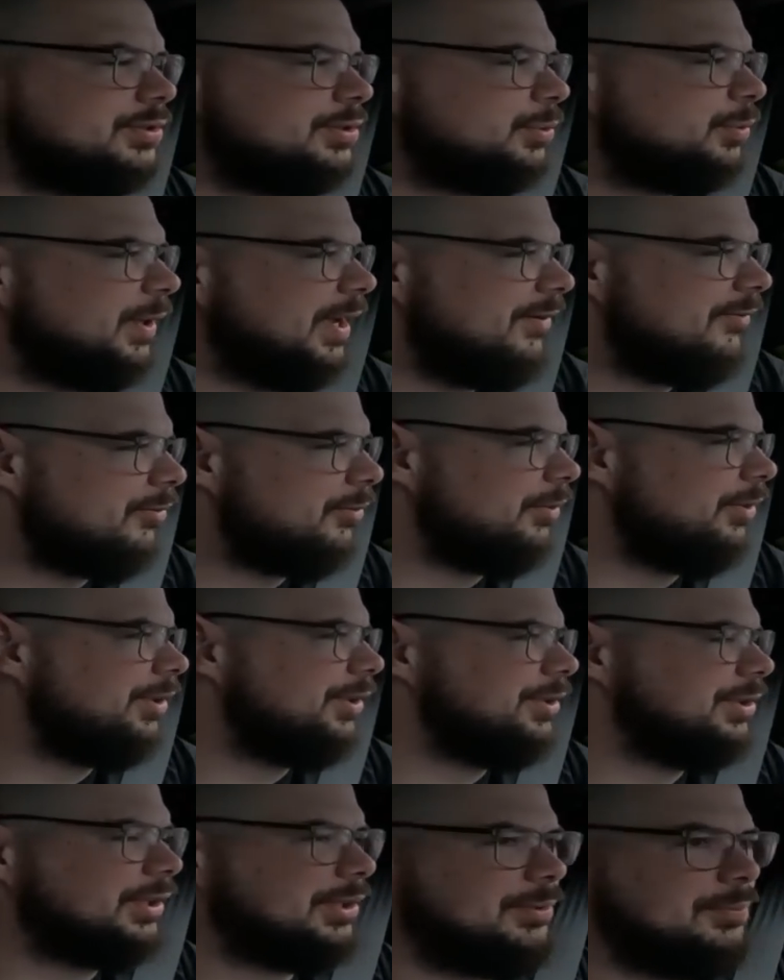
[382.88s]
So we haven't
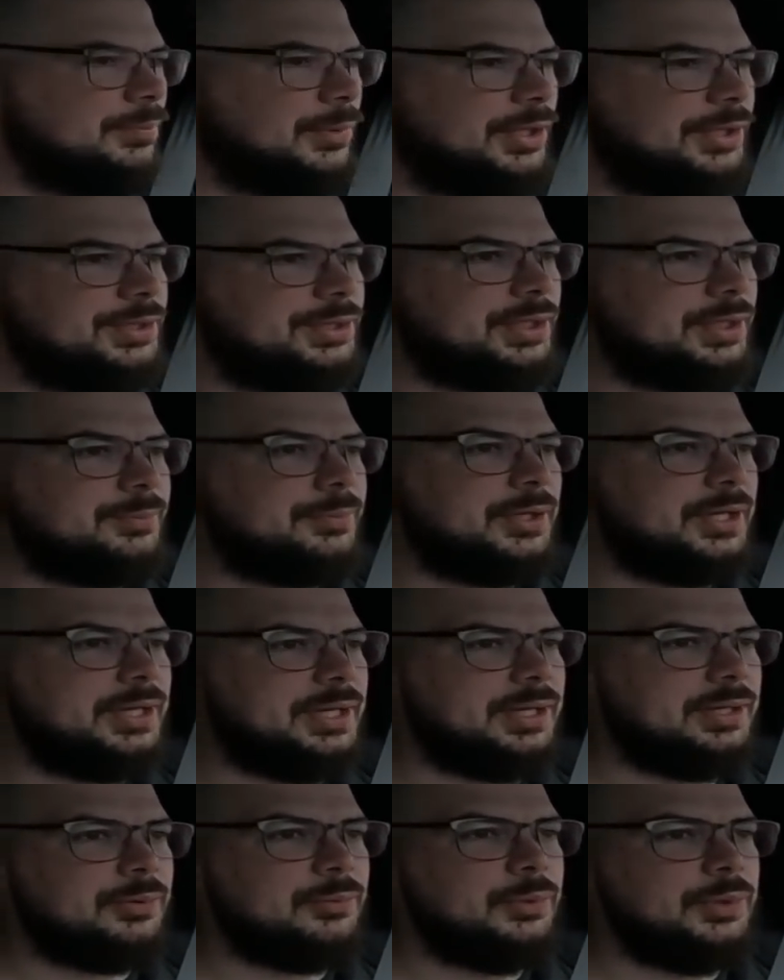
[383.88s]
really done much
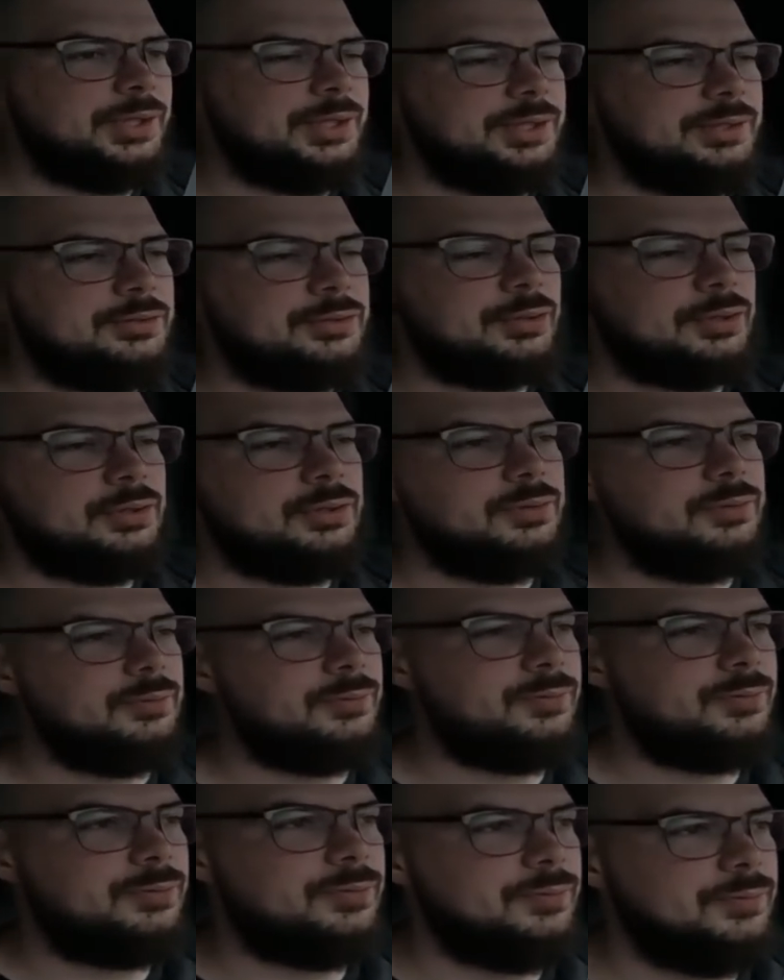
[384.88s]
updating. We drove
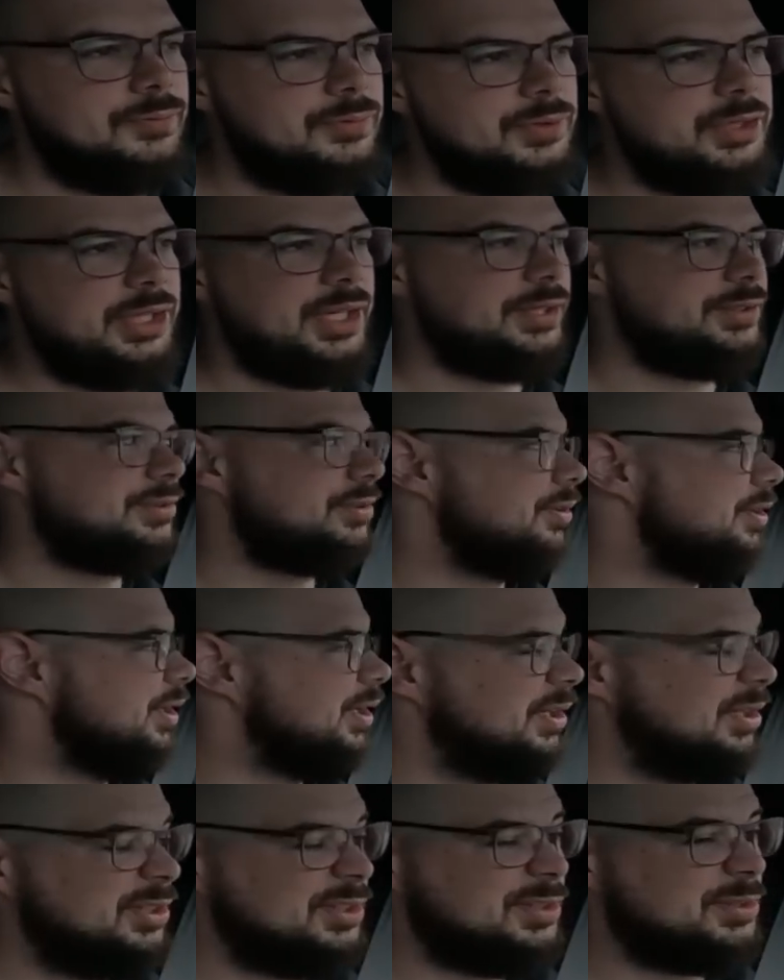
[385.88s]

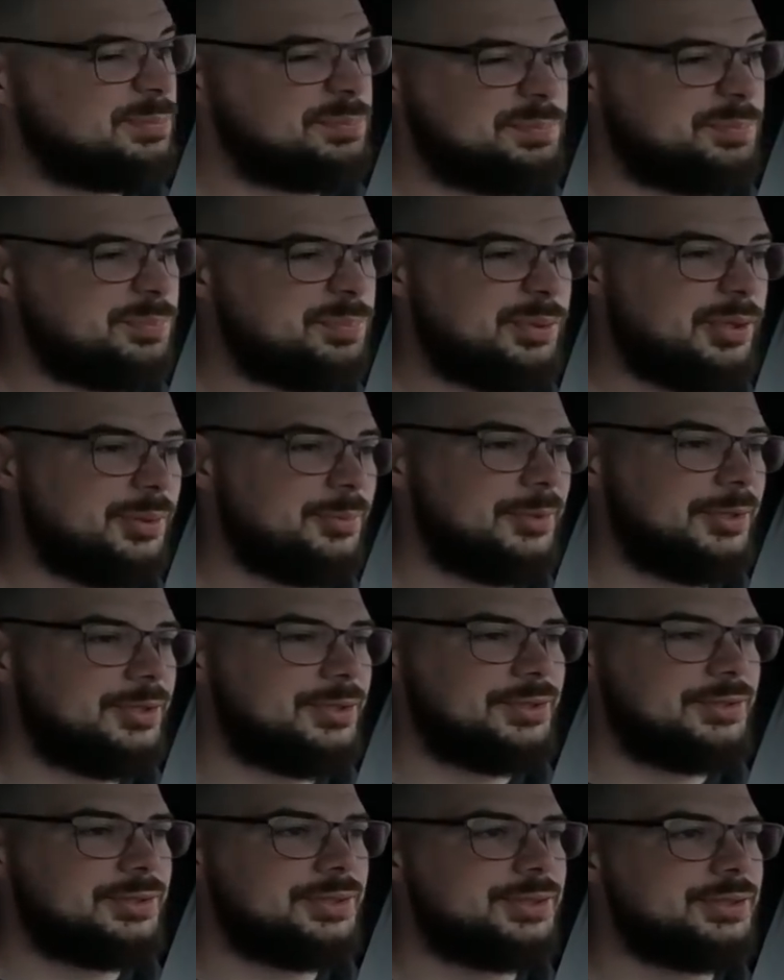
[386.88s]
yesterday, just pretty much
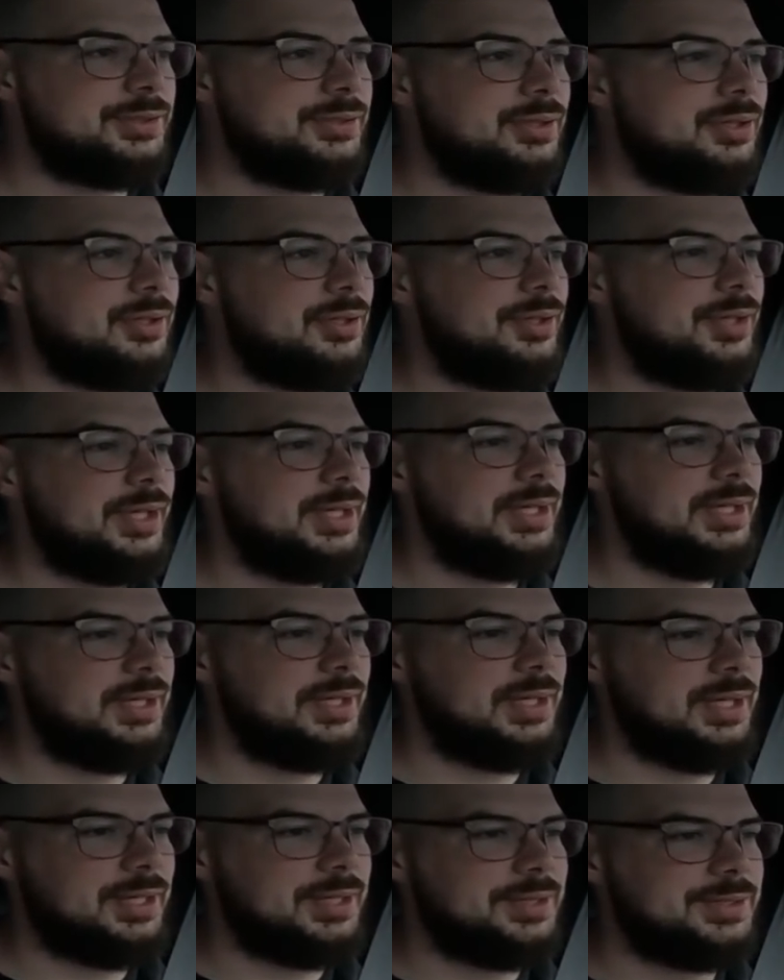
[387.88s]
all
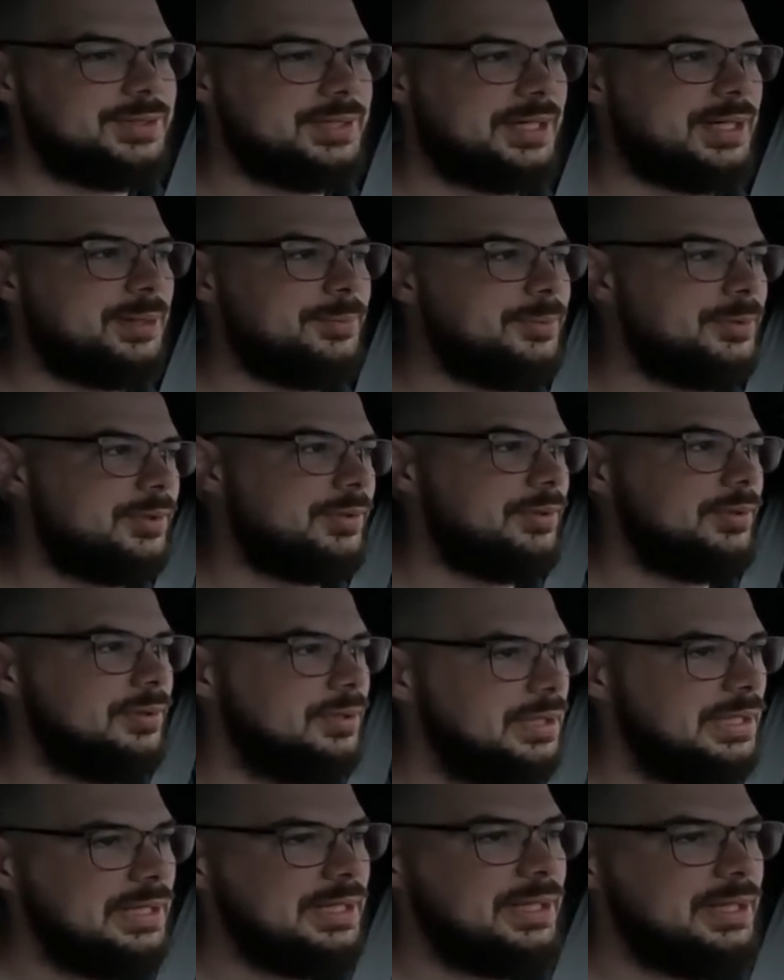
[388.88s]
day, kind of stopped and
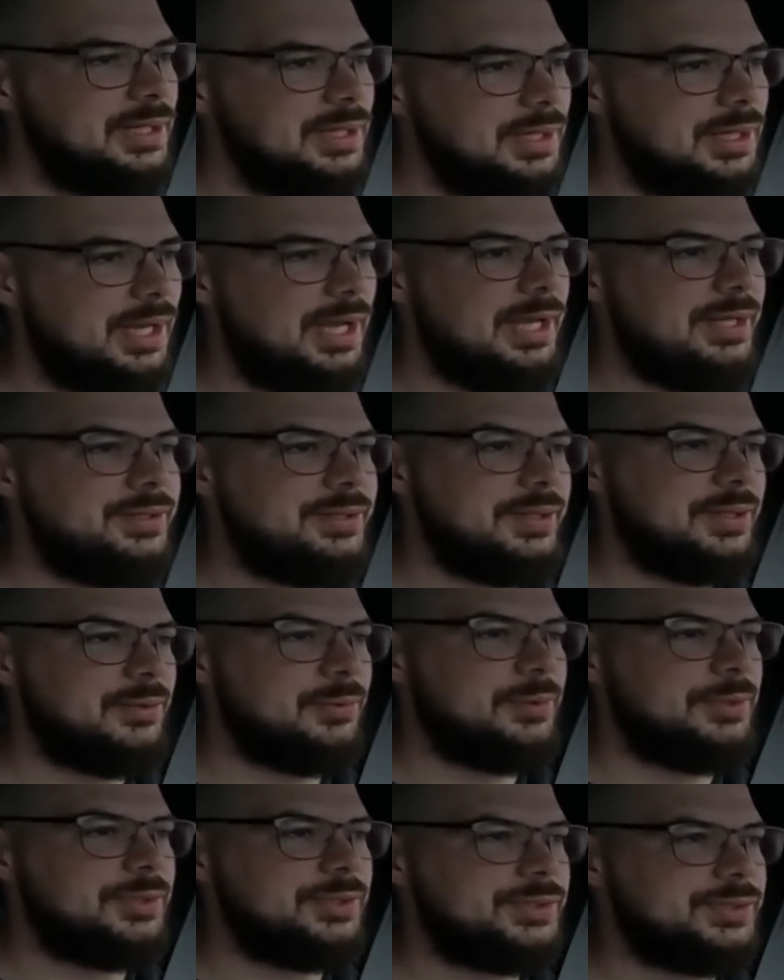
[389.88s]
ate
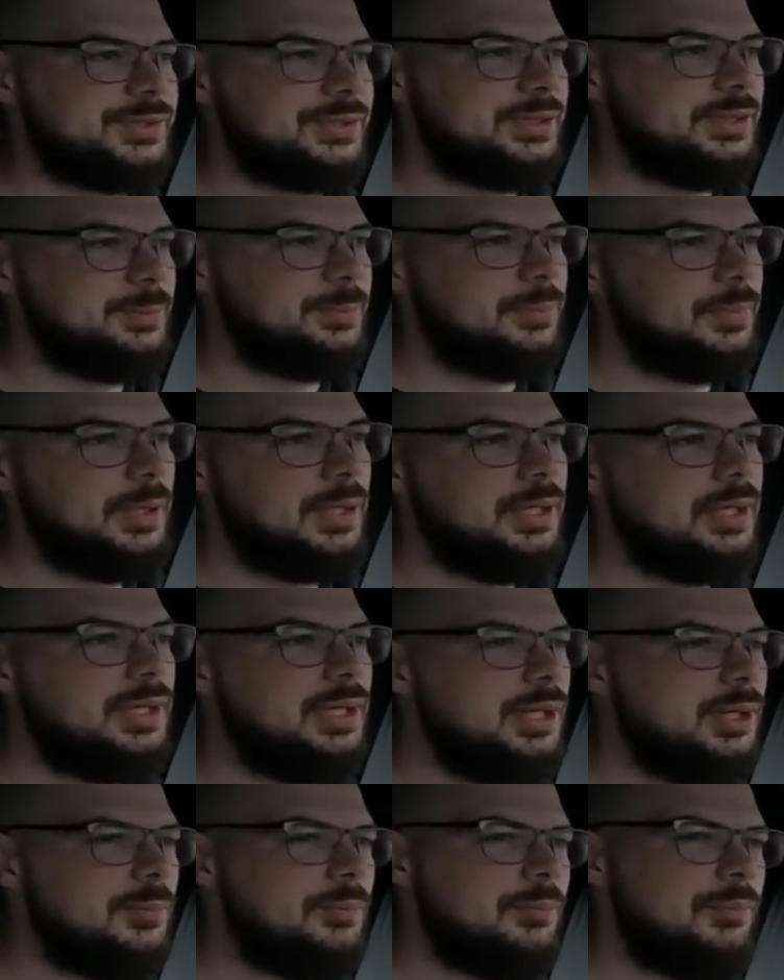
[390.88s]
dinner, went to sleep.
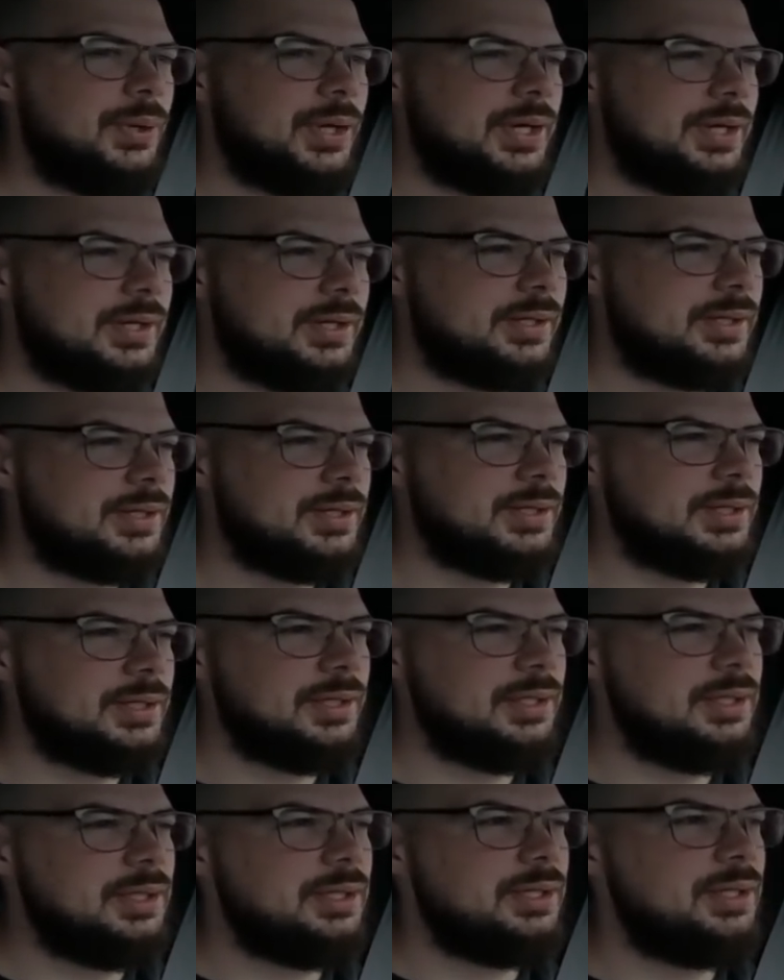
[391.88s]
But
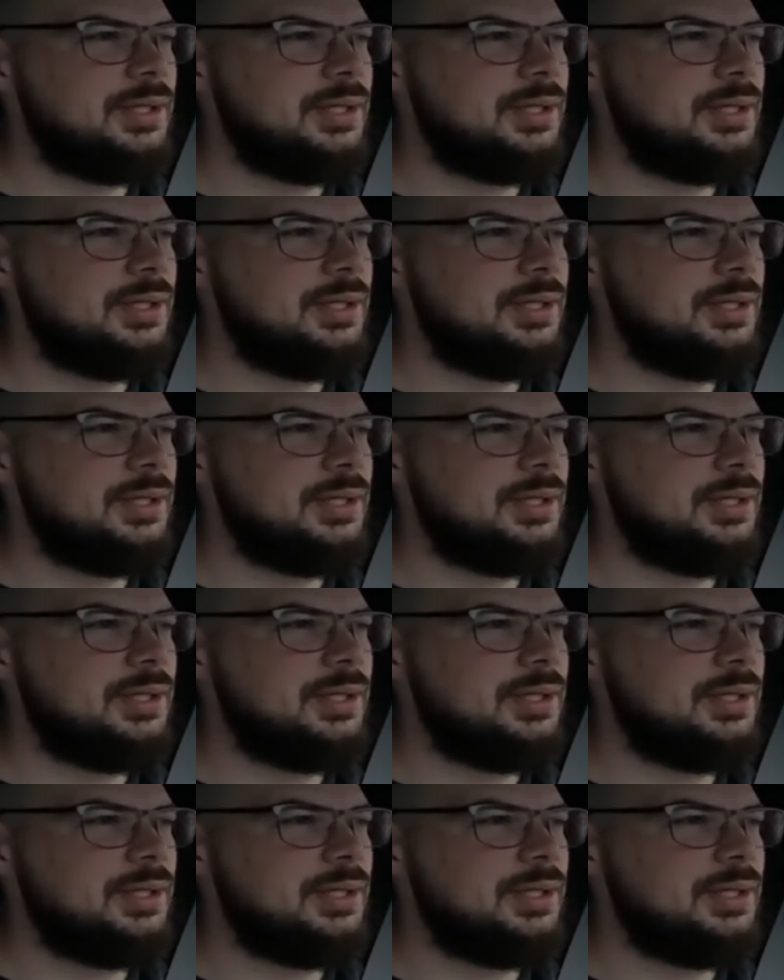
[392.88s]
I